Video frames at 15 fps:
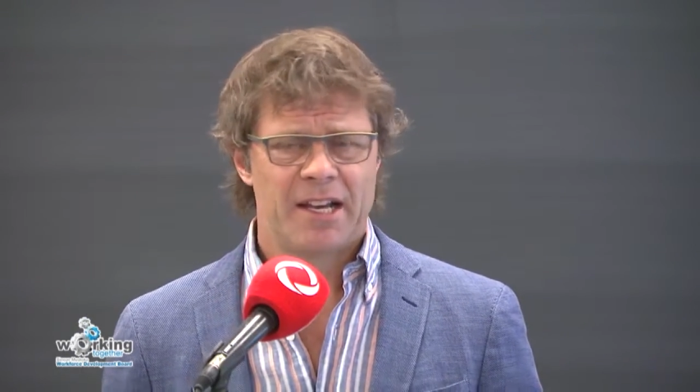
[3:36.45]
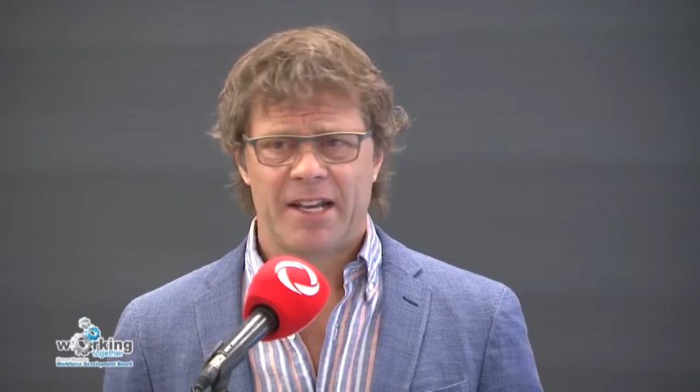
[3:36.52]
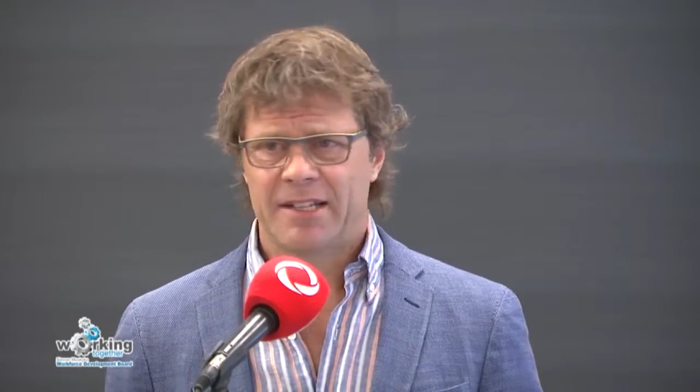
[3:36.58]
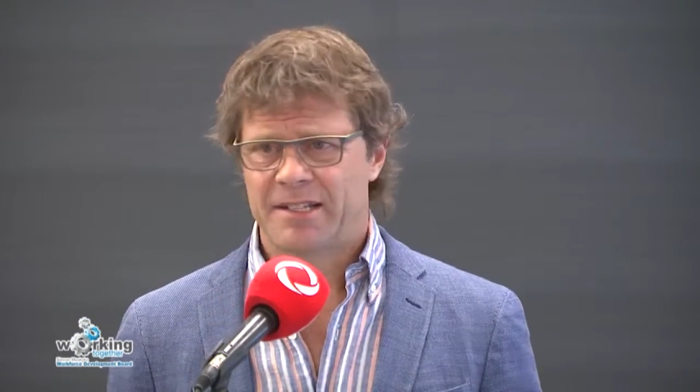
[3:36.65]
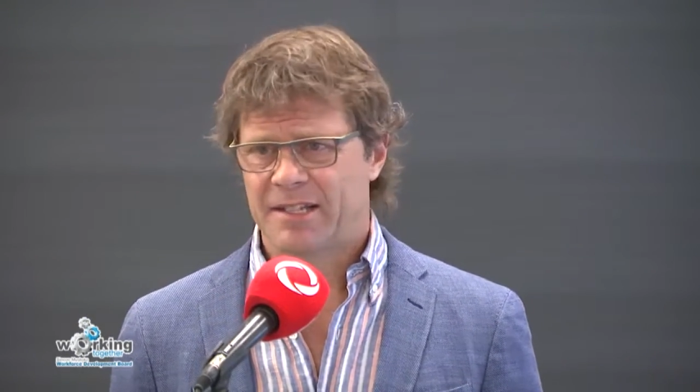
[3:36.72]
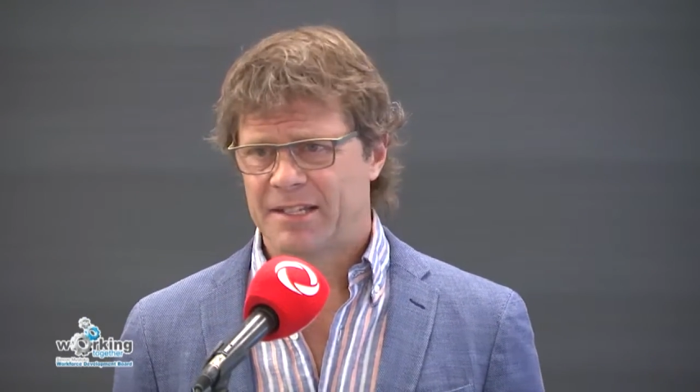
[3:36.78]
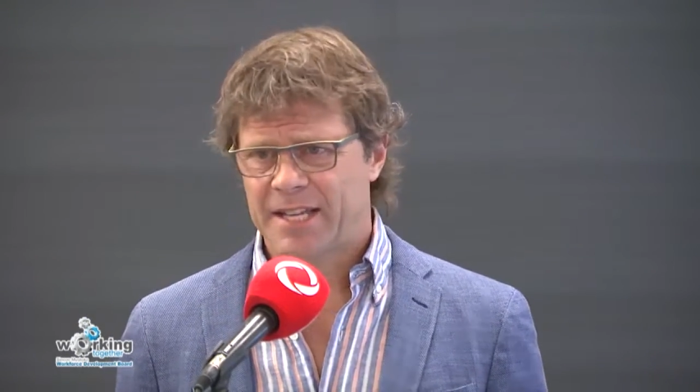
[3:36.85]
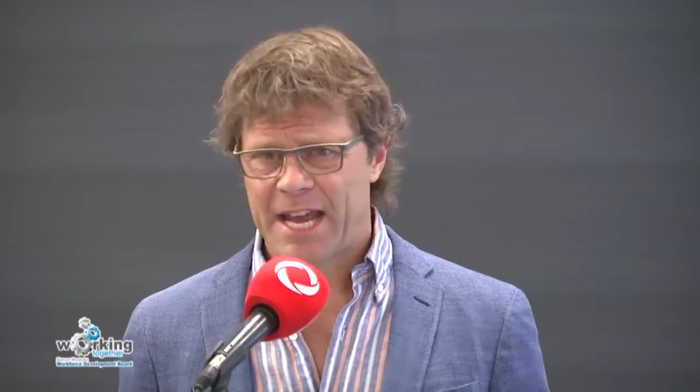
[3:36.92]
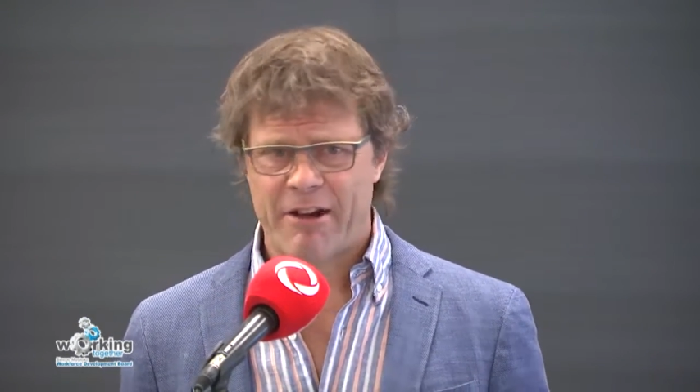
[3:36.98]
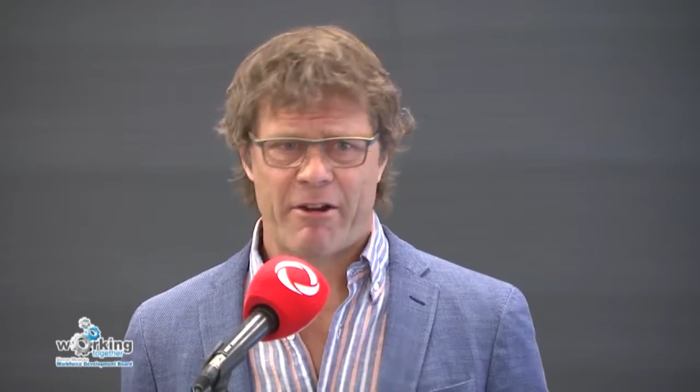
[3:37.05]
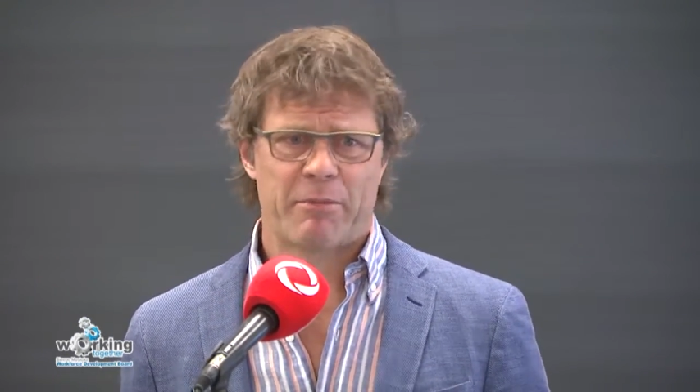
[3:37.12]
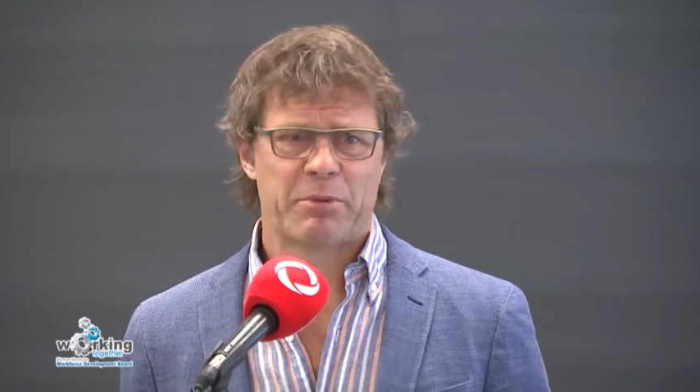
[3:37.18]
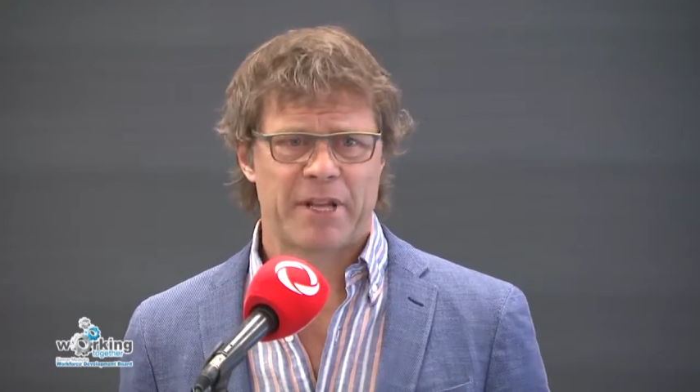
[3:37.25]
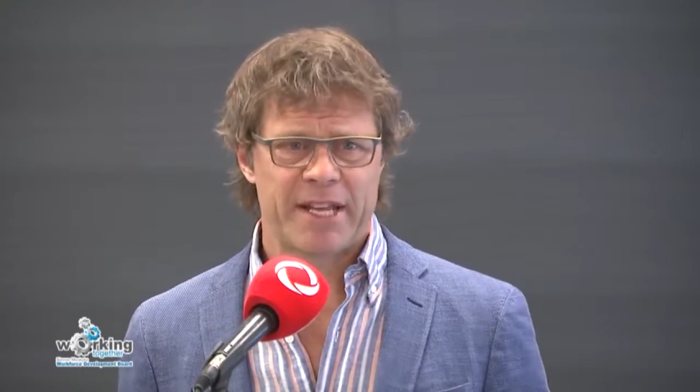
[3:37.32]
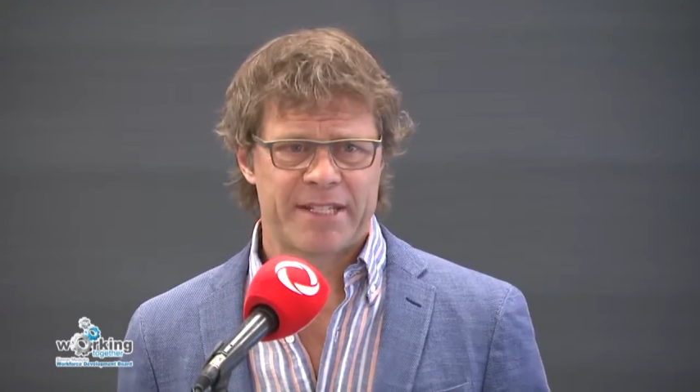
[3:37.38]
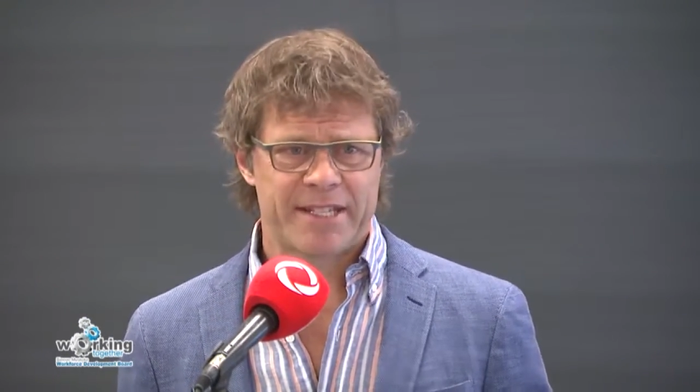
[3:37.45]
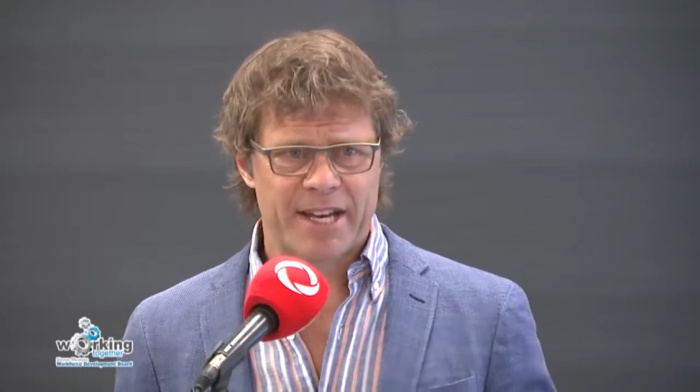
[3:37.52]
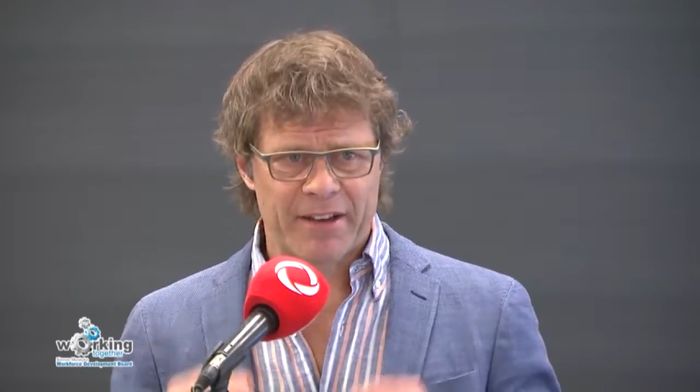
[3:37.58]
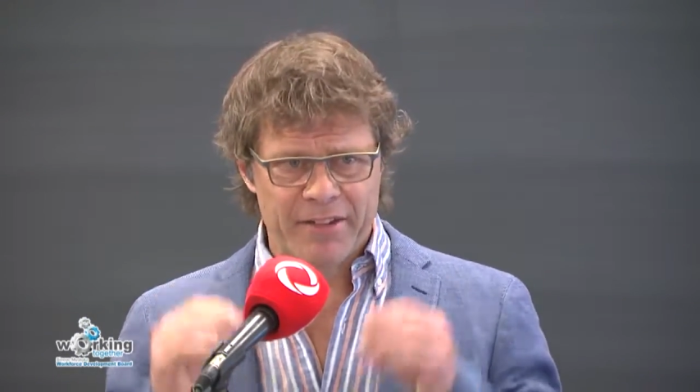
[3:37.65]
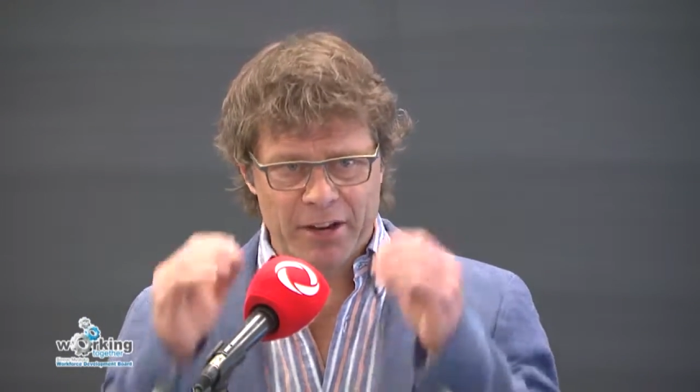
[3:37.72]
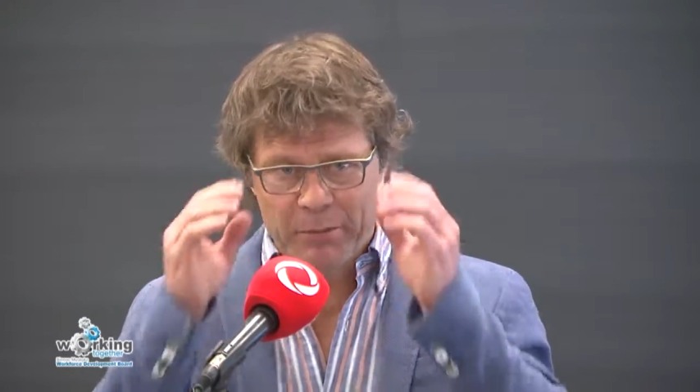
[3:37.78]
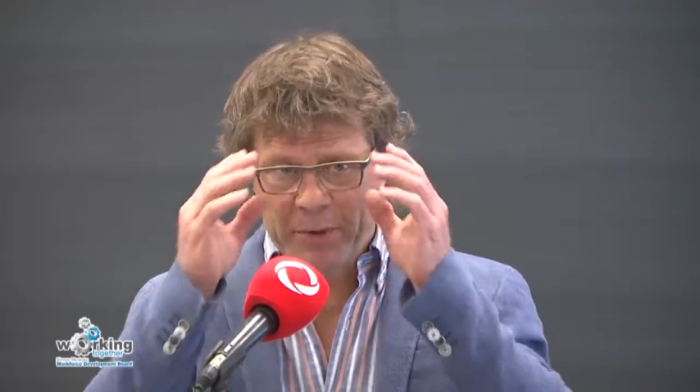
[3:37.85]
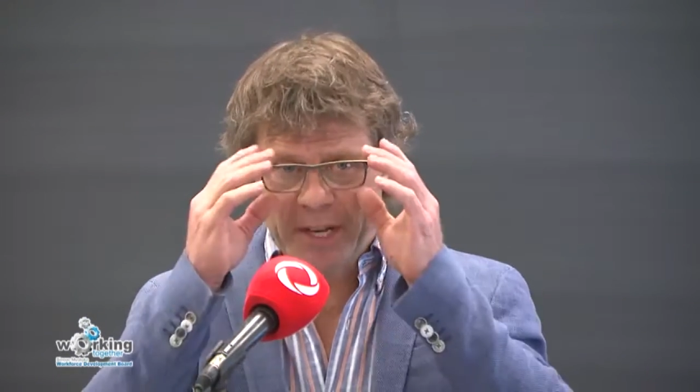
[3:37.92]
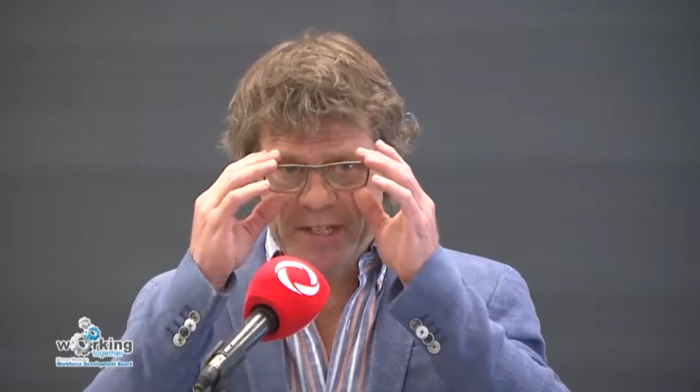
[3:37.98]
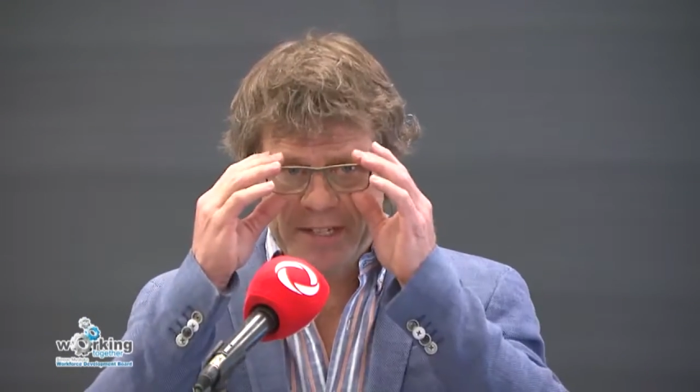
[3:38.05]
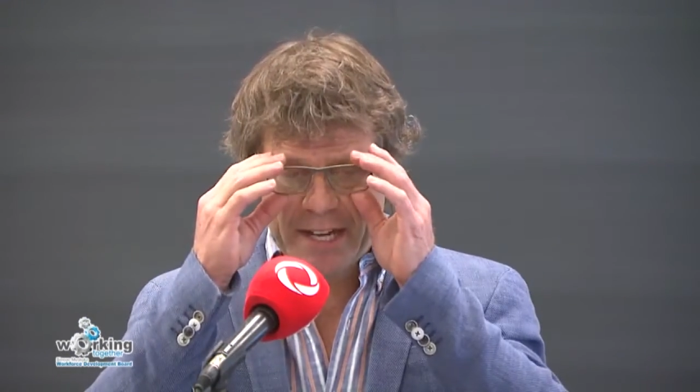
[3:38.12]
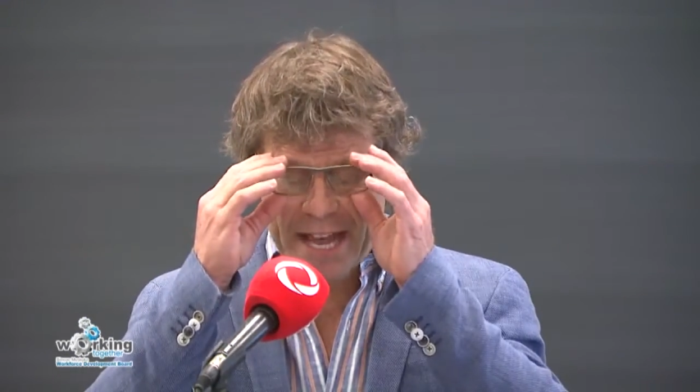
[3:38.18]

It's a scary place down there because